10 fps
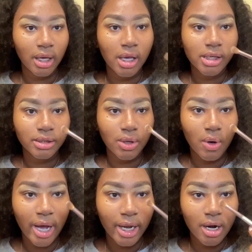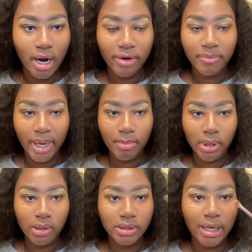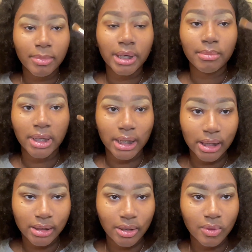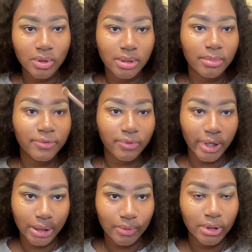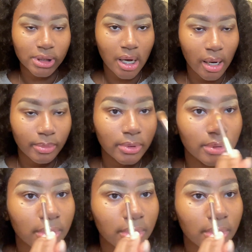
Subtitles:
So I carve my brows. I'm gonna blend it out before I do the top.